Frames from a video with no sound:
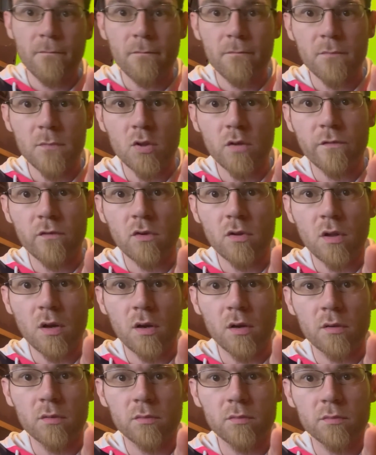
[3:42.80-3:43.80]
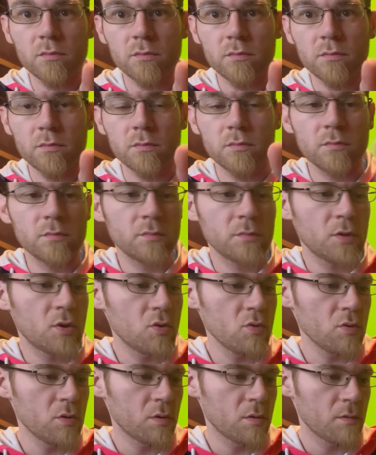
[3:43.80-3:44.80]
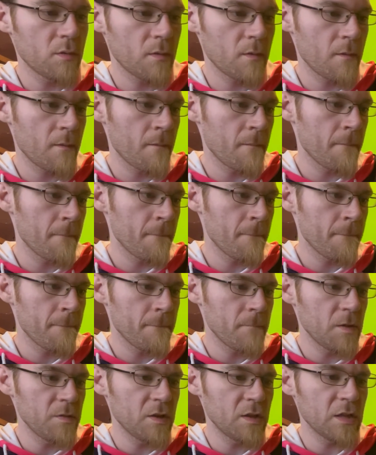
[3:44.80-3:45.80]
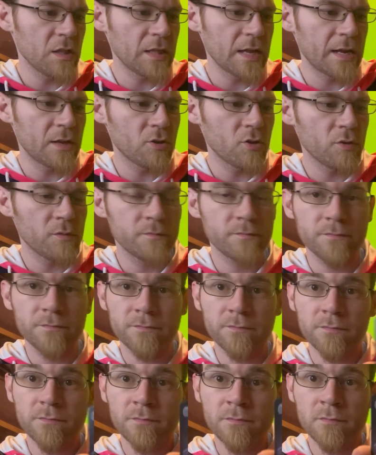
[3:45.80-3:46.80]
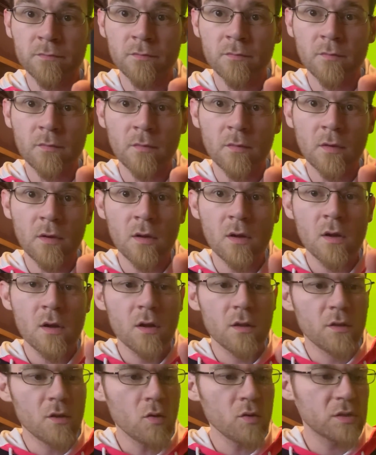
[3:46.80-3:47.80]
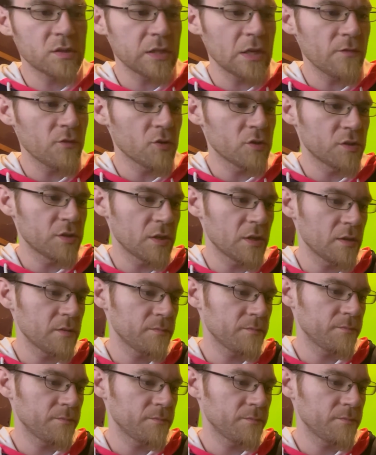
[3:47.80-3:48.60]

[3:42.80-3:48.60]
Another full art. Cool. And then a lander. No slivers yet.